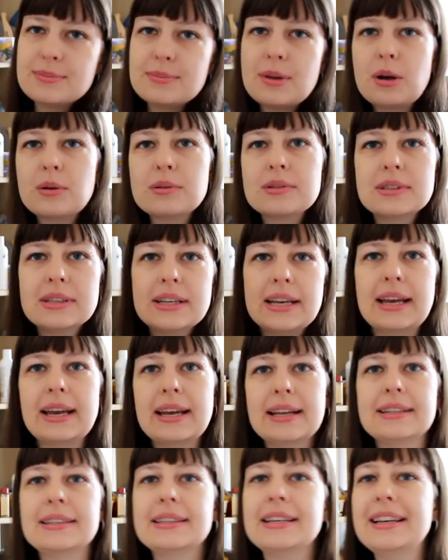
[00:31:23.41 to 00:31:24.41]
mostly
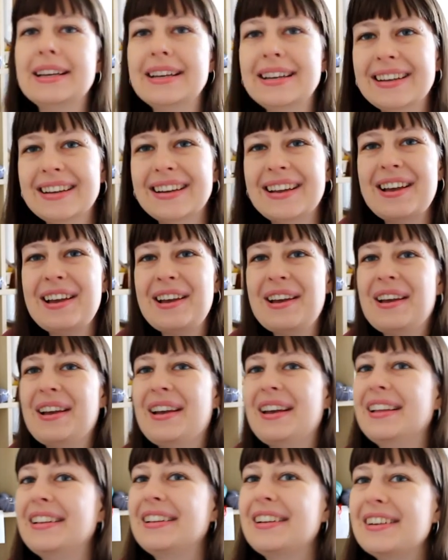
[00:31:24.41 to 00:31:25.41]
it.
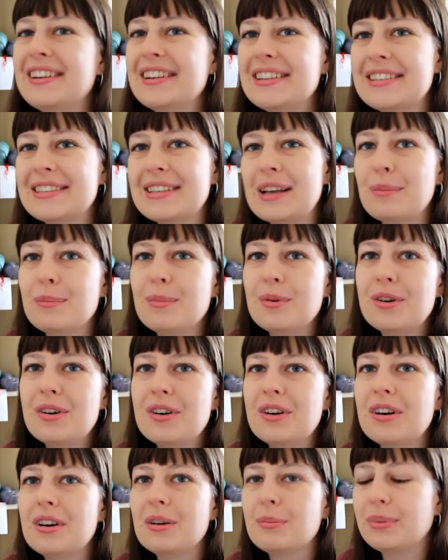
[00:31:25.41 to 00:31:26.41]
There is some
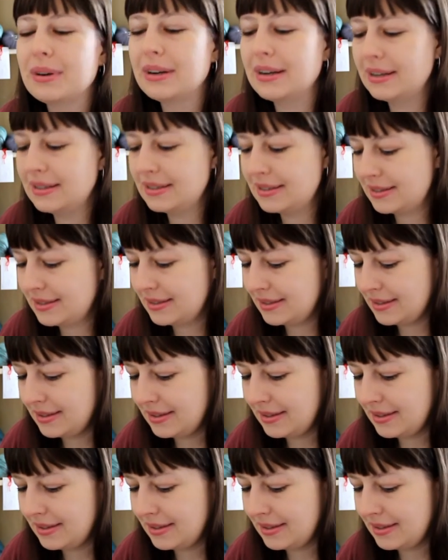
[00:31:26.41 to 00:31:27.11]
more, but